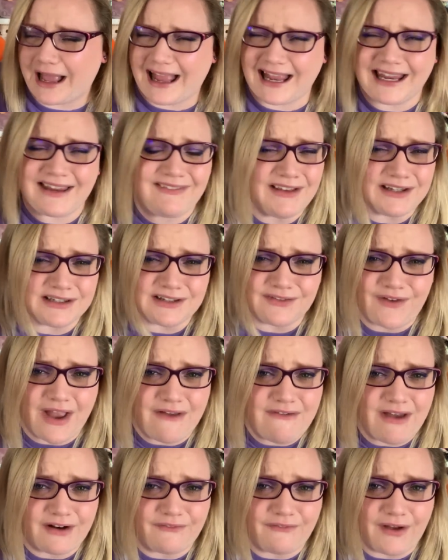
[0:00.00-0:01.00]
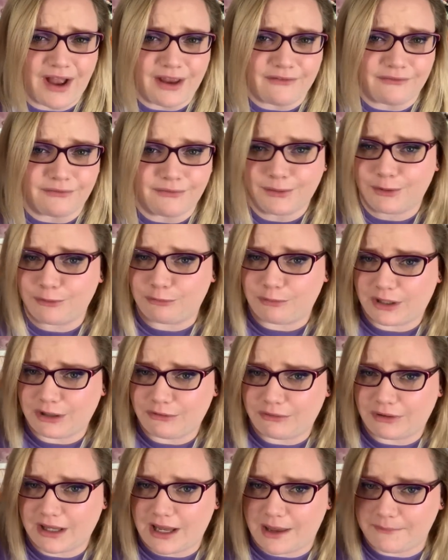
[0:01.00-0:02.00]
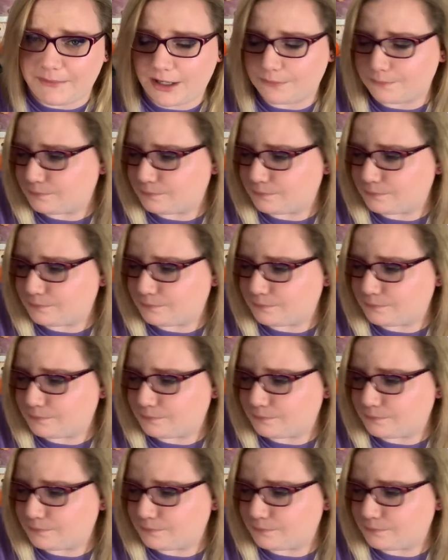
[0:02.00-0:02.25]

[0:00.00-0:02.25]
I give this a 5 out of 5. Really, really yummy.